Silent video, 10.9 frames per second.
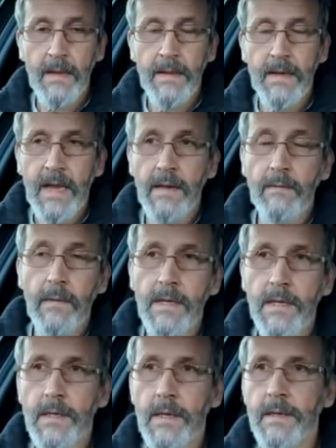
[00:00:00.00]
and they're kind of
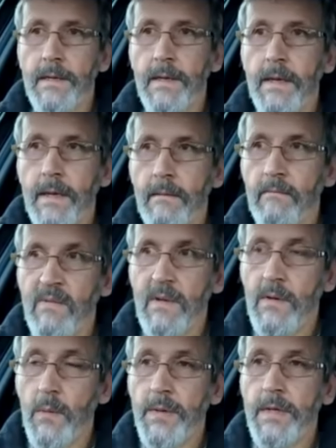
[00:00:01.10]
listed in
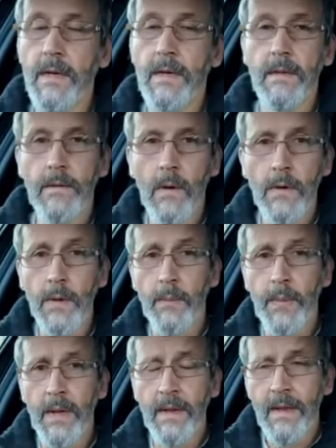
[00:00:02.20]
no particular order,
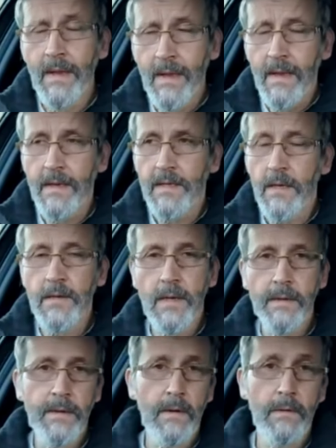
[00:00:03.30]
but
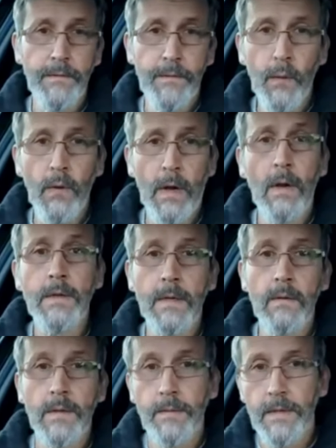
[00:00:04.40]
essentially there are four
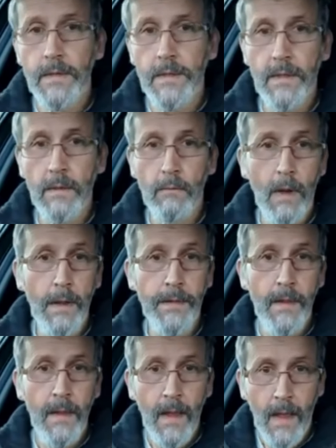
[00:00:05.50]
articles which deal
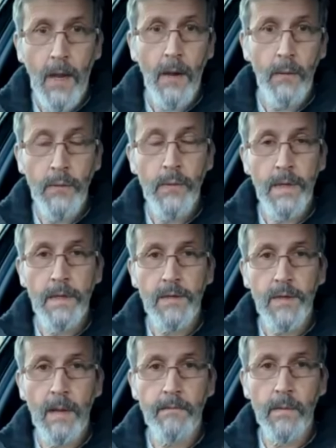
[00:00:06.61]
with how you can
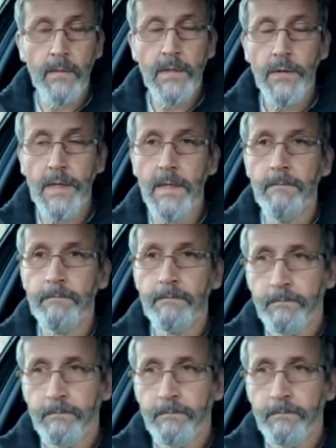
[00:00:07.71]
escape from a treaty.